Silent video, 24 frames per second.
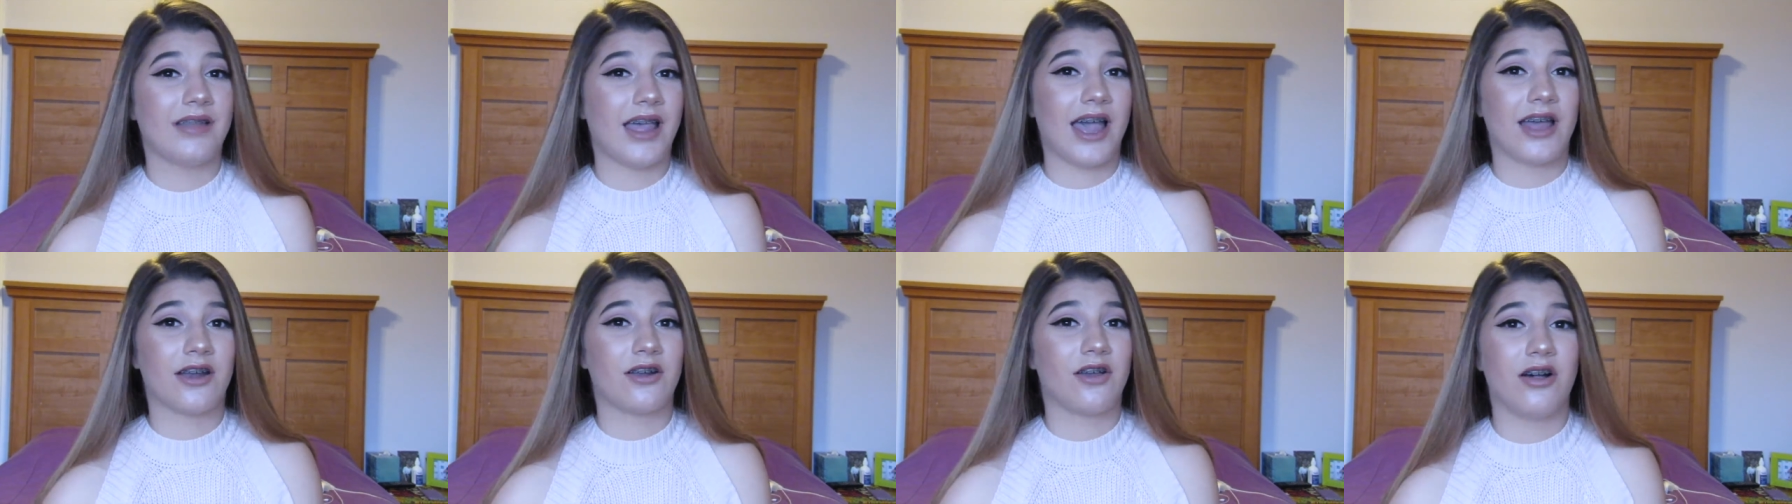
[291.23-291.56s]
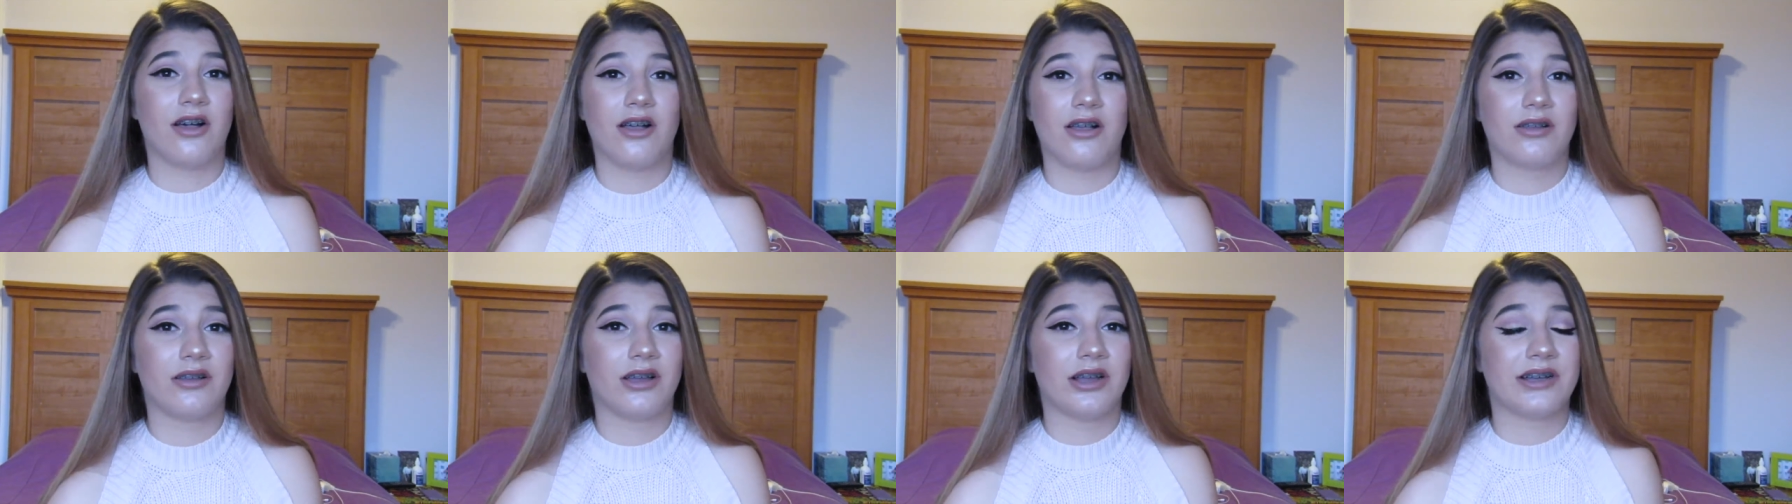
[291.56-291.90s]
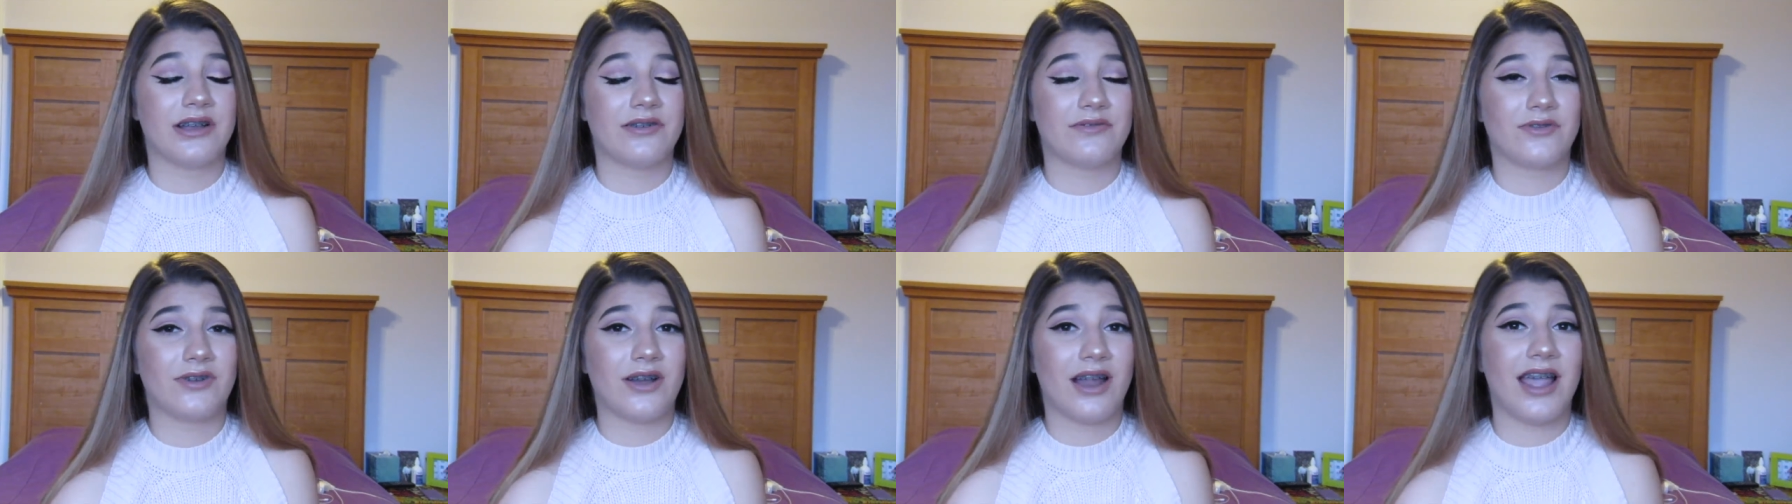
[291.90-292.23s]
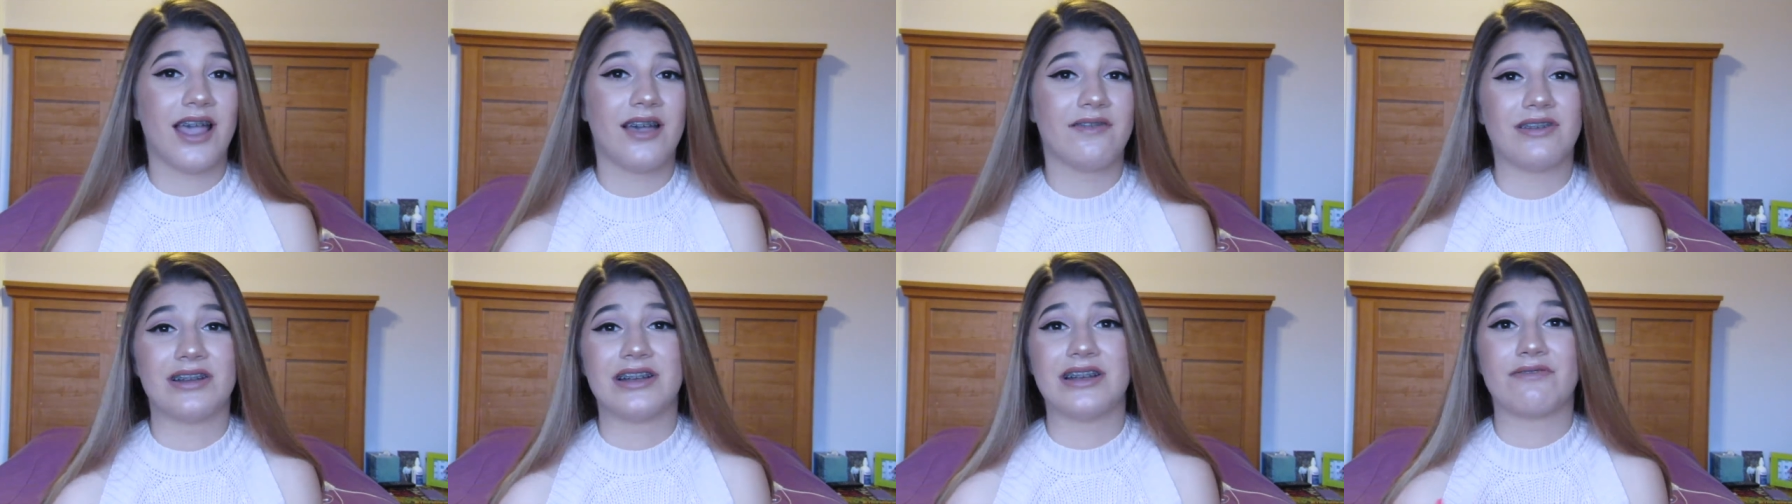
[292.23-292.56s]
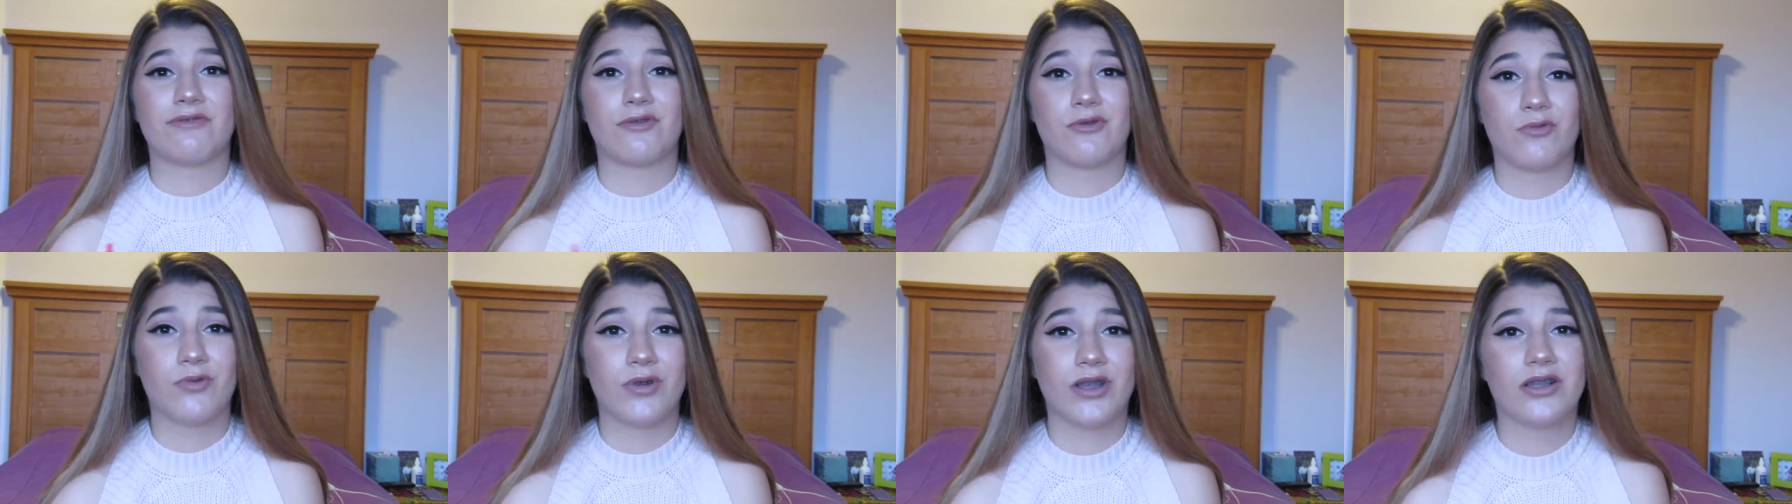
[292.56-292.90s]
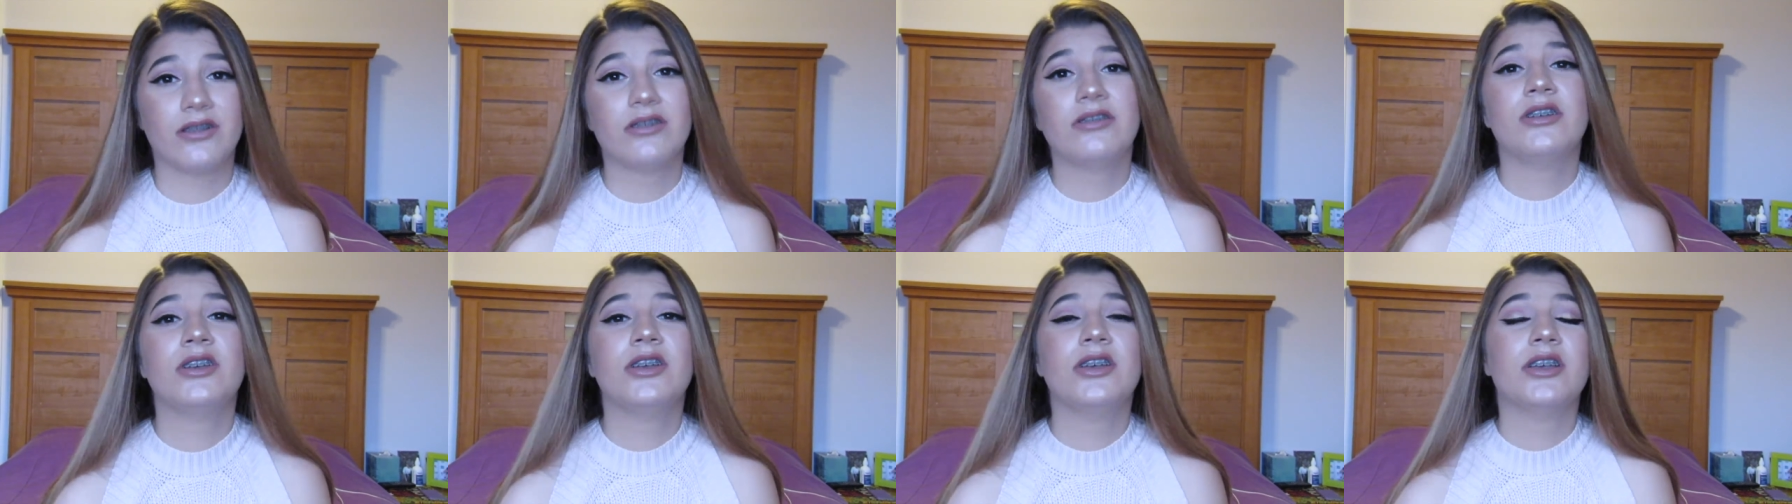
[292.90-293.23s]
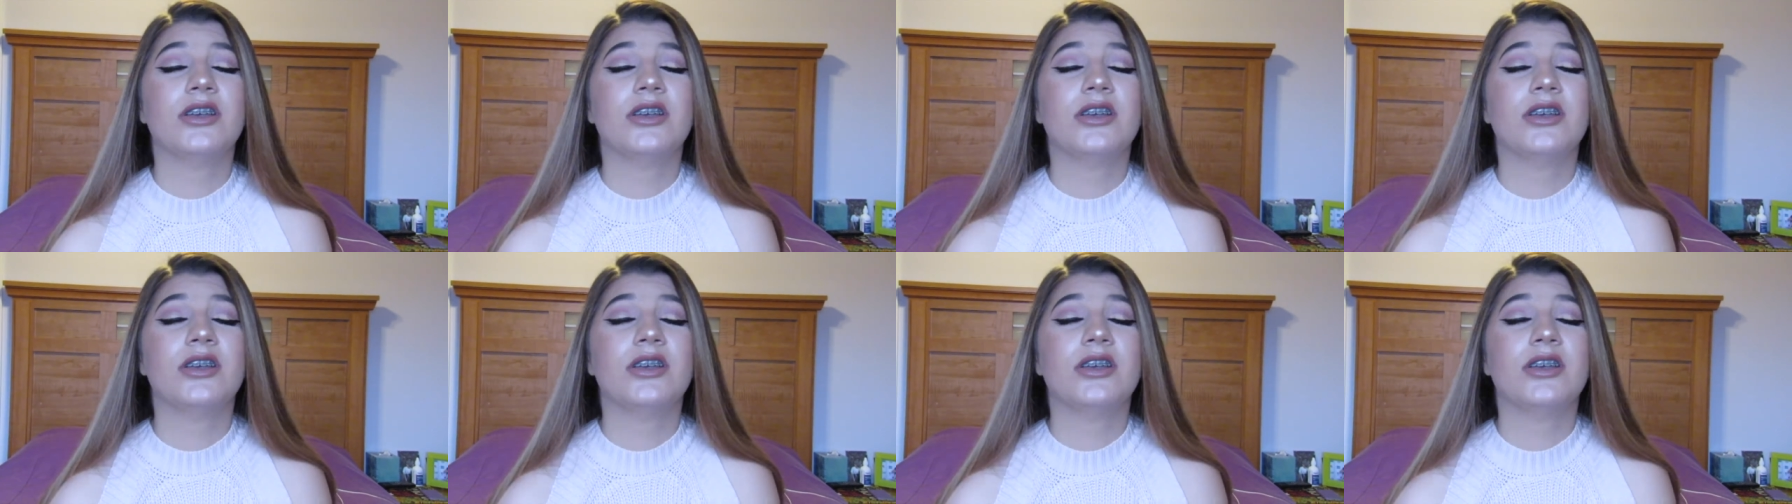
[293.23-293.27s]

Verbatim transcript: at all. I never have, I never will.